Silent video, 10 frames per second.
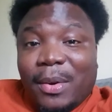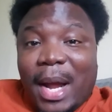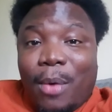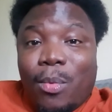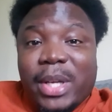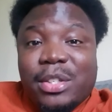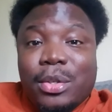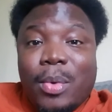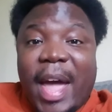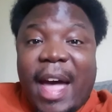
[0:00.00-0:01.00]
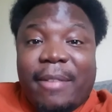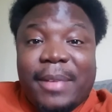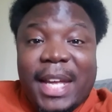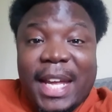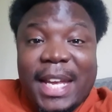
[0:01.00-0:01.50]
out what you have
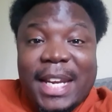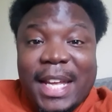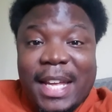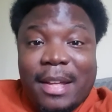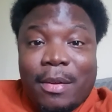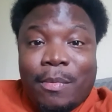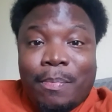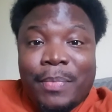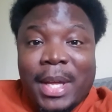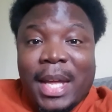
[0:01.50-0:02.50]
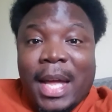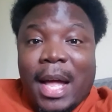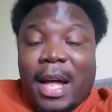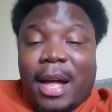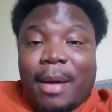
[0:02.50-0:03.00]
in him
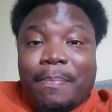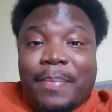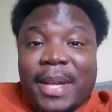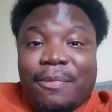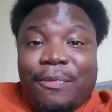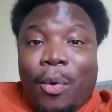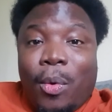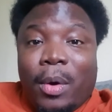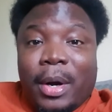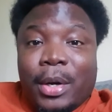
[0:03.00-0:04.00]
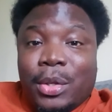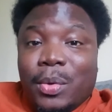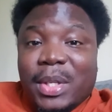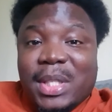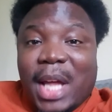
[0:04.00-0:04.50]
before you
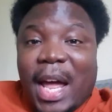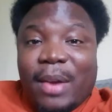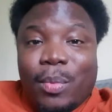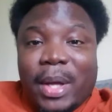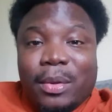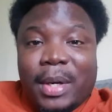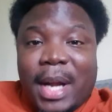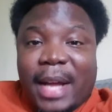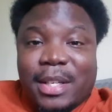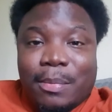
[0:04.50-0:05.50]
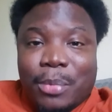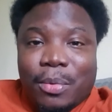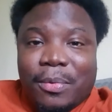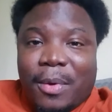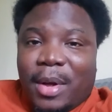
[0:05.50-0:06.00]
decide whether or not to
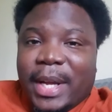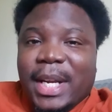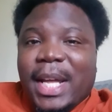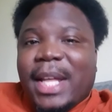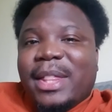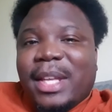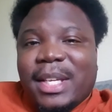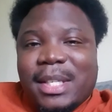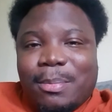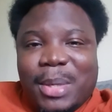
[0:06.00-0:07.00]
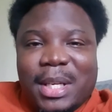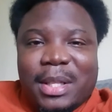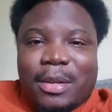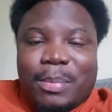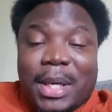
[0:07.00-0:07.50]
move on. Things have been a
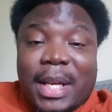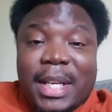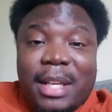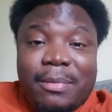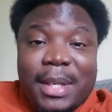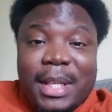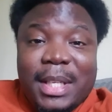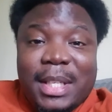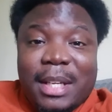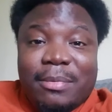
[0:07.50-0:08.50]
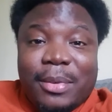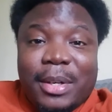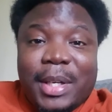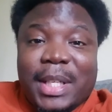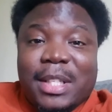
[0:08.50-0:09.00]
little bit uneven in
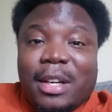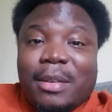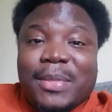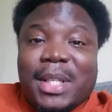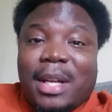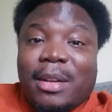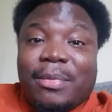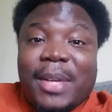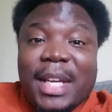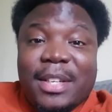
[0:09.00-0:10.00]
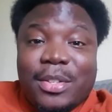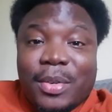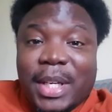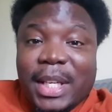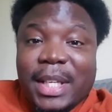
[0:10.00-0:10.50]
Denver in terms of
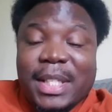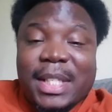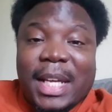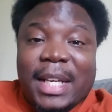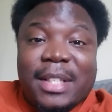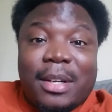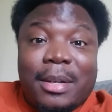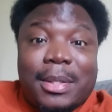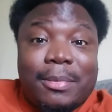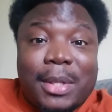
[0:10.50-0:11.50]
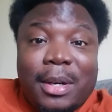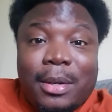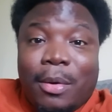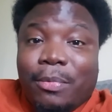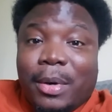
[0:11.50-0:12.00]
injuries and in terms of
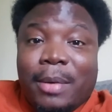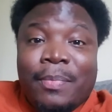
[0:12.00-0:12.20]
turnover.